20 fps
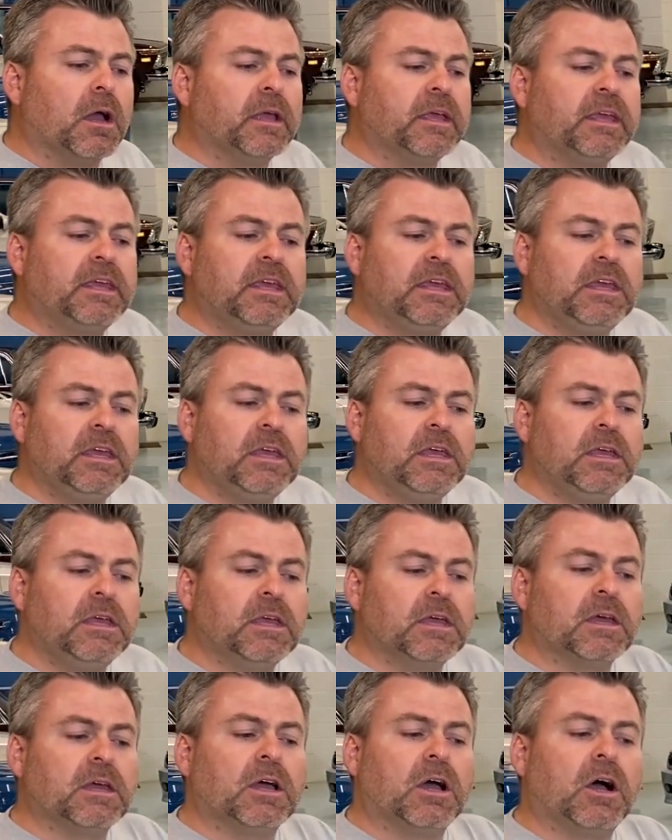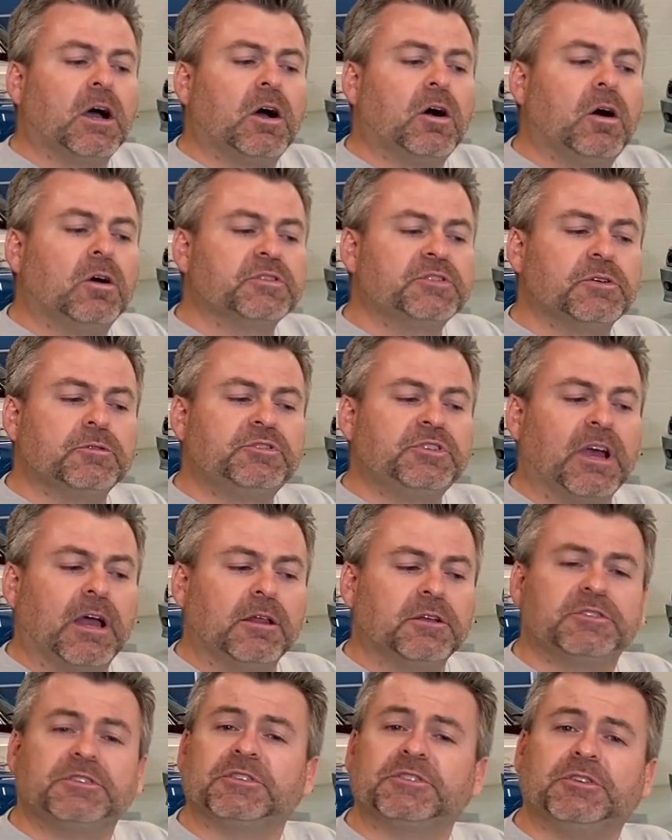he also
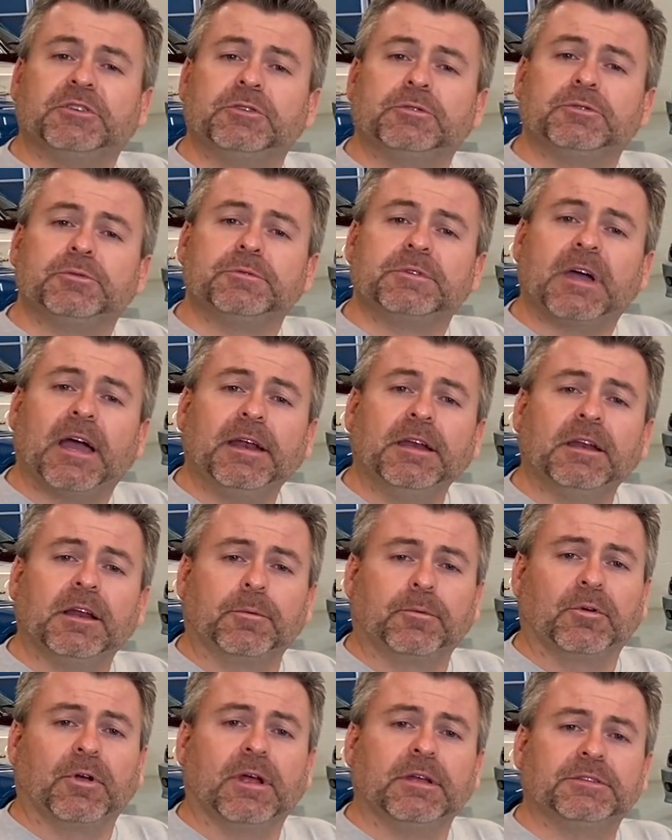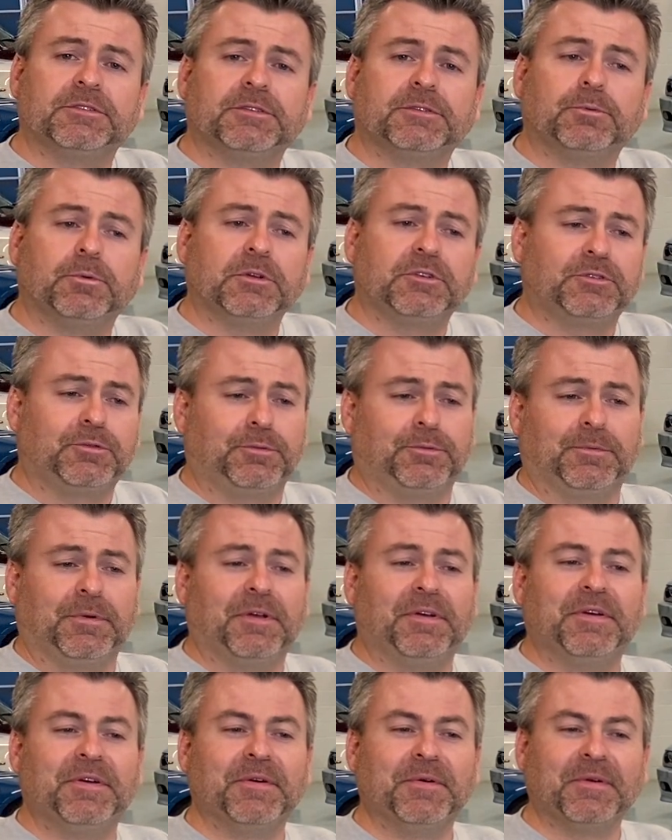challenged us to do some dining upgrades, which
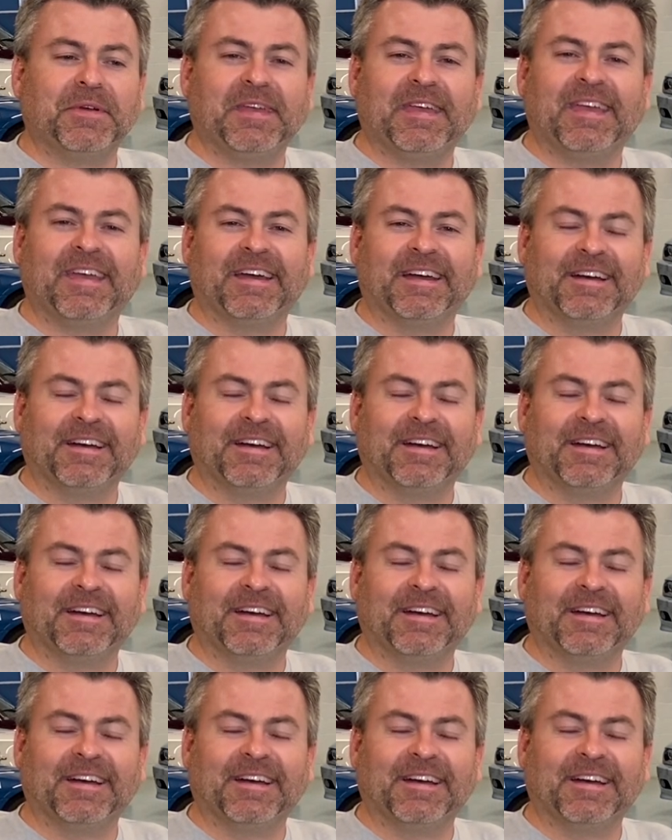we